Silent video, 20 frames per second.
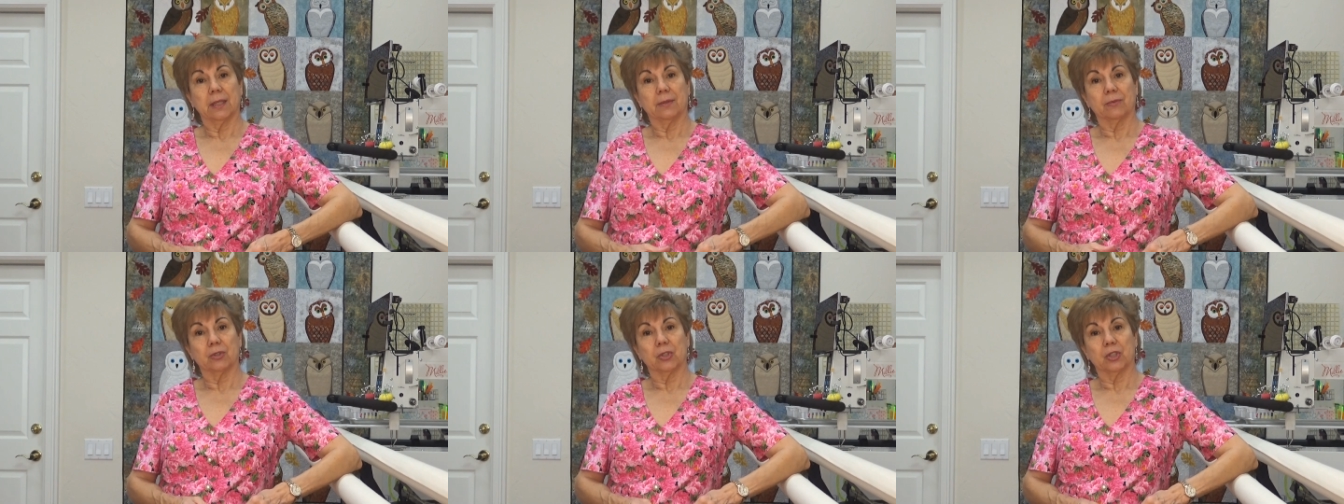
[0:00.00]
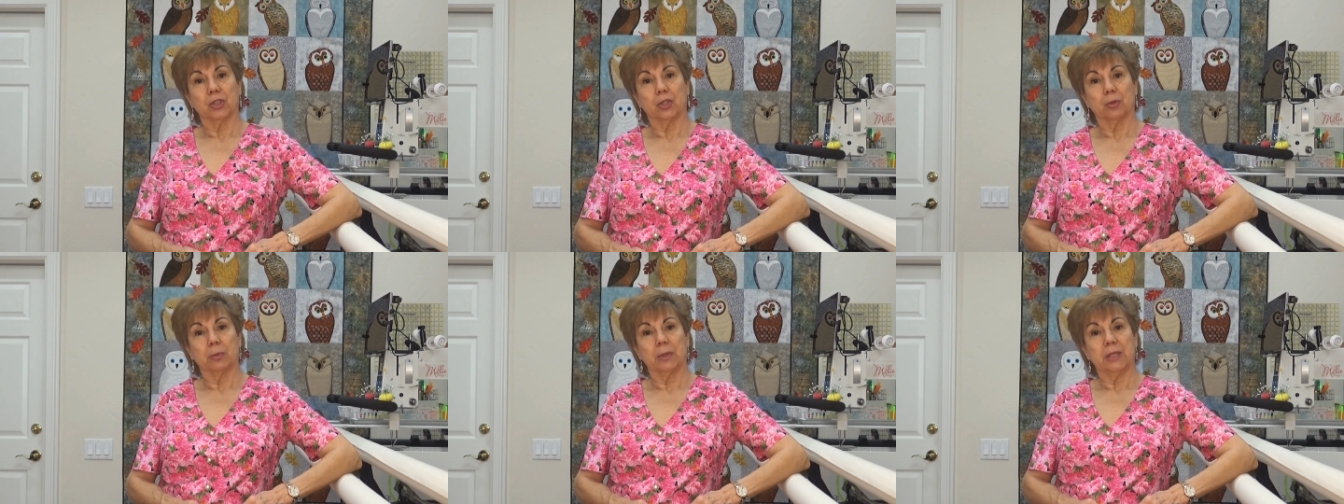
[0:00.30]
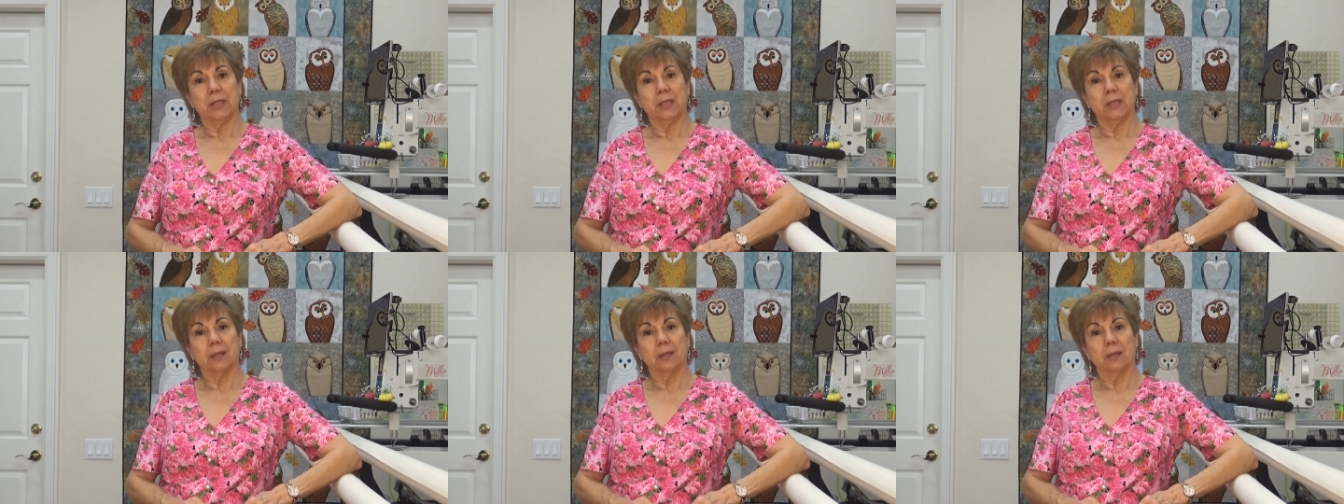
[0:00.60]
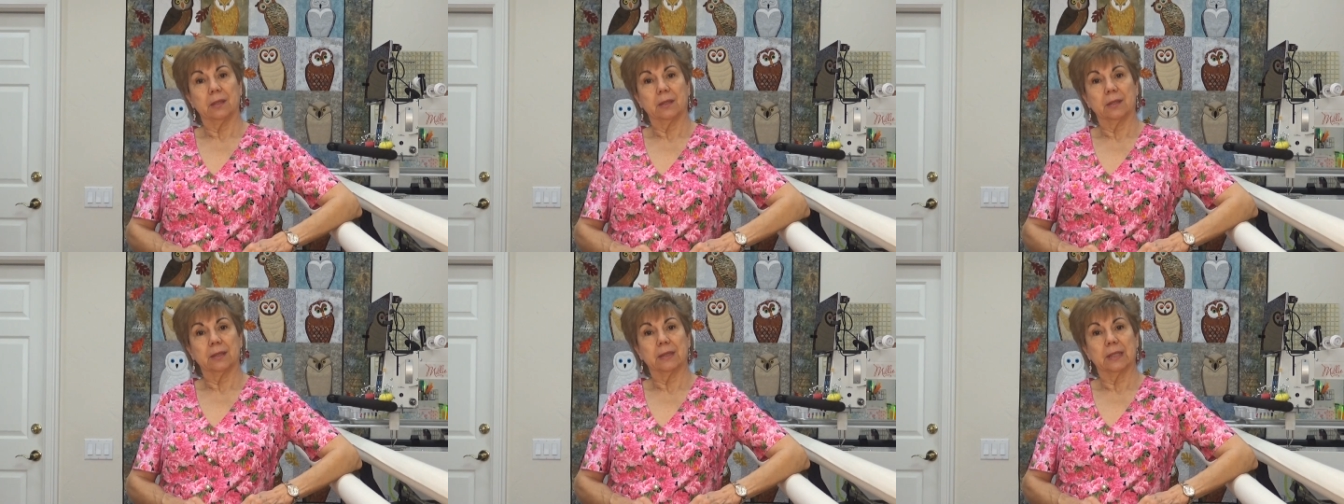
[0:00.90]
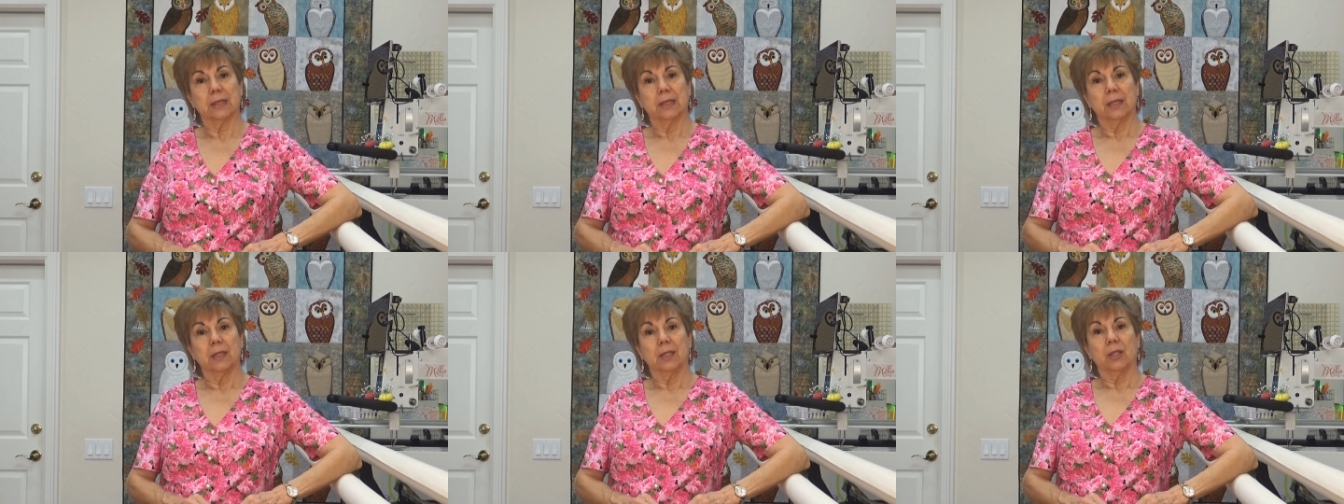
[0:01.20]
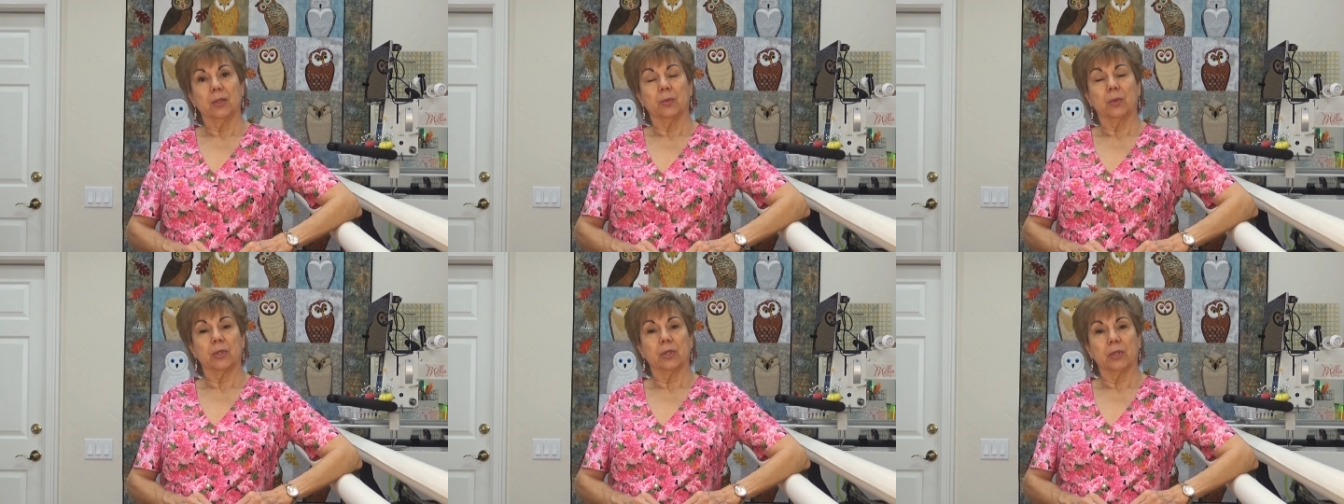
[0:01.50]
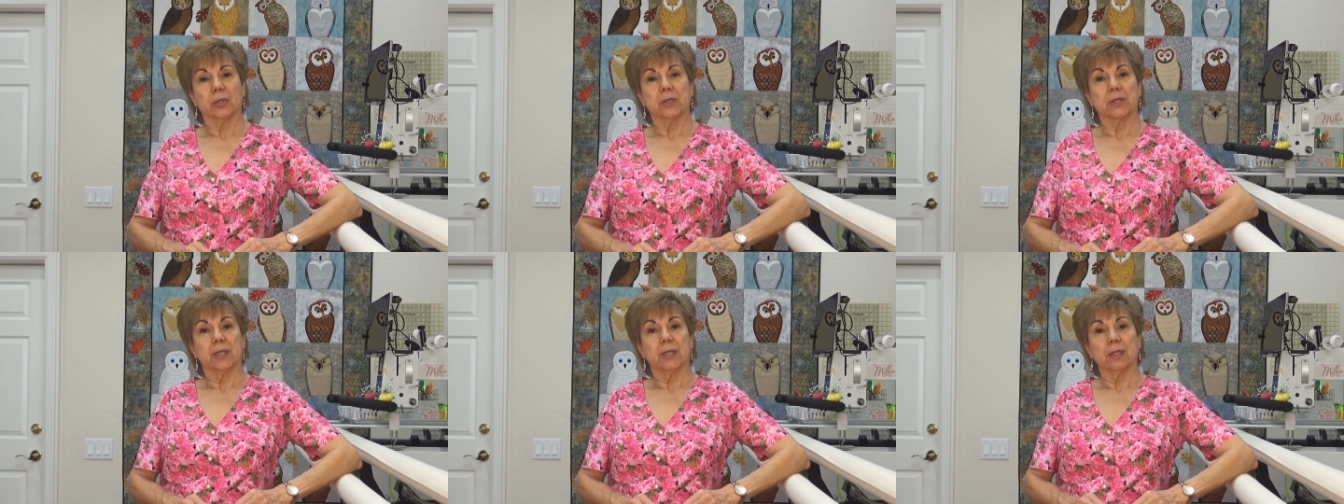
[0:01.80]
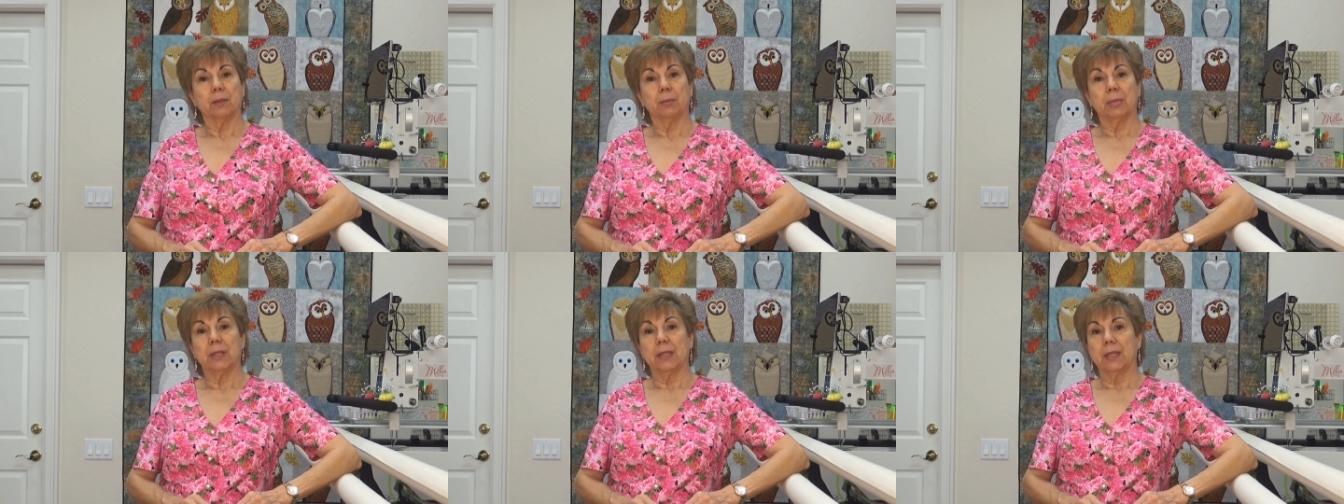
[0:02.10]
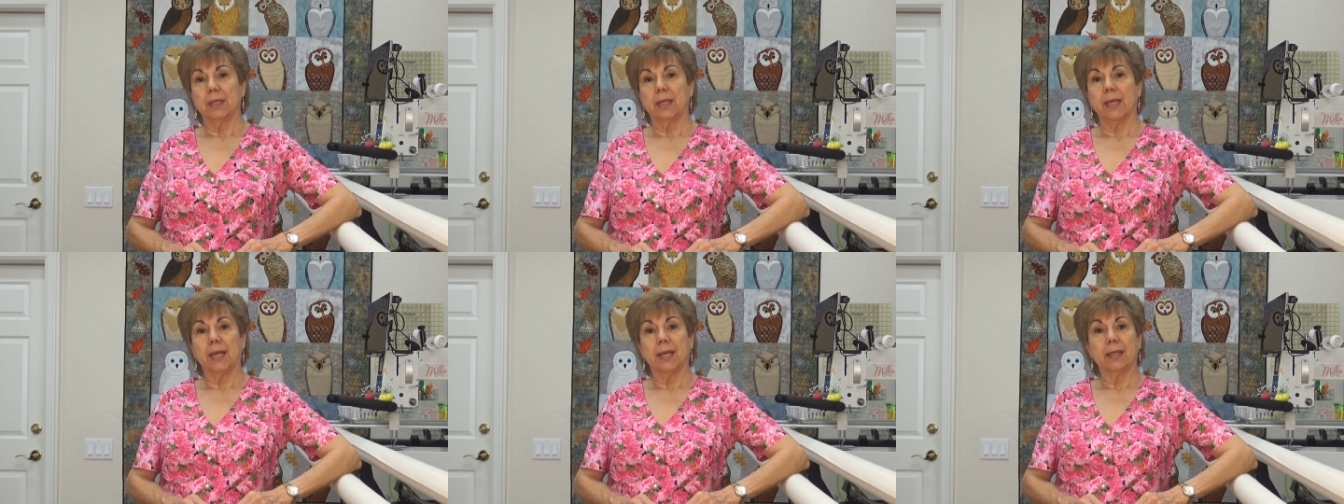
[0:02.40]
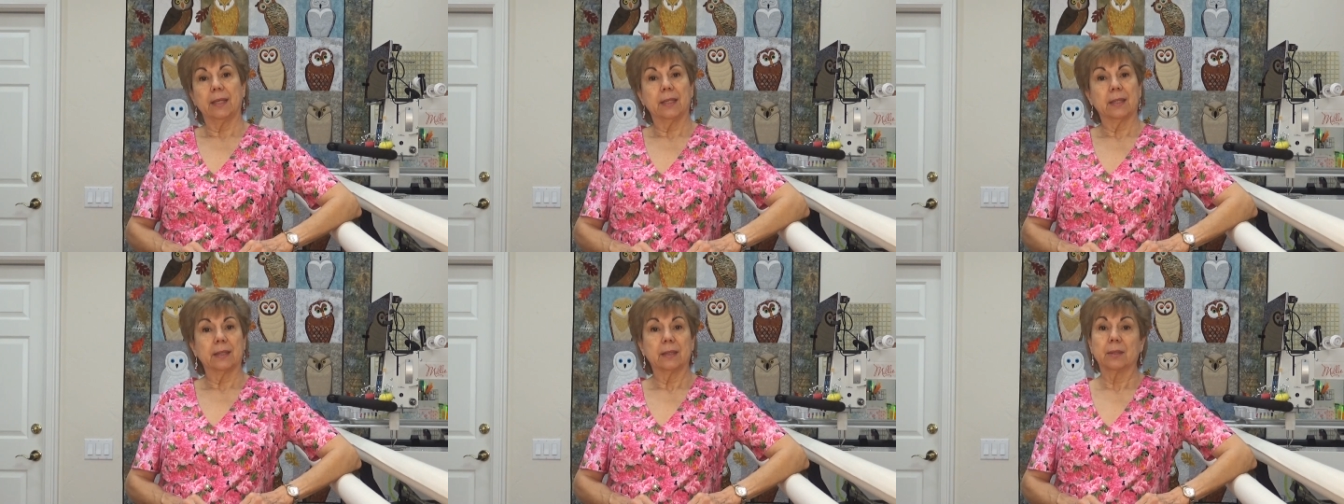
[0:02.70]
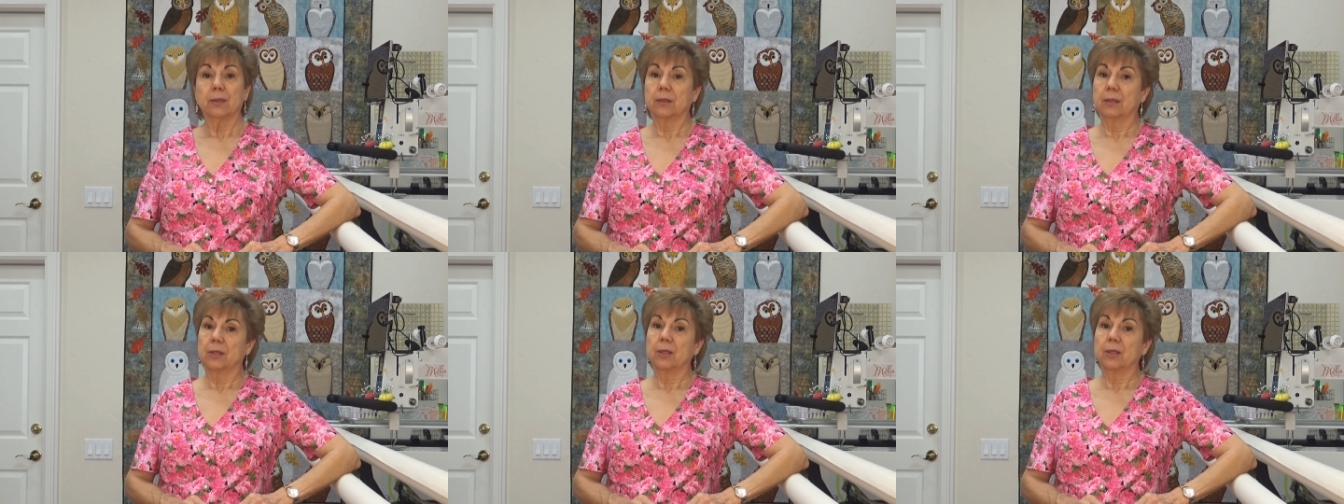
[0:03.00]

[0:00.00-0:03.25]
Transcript: after so many years with her son being an addict.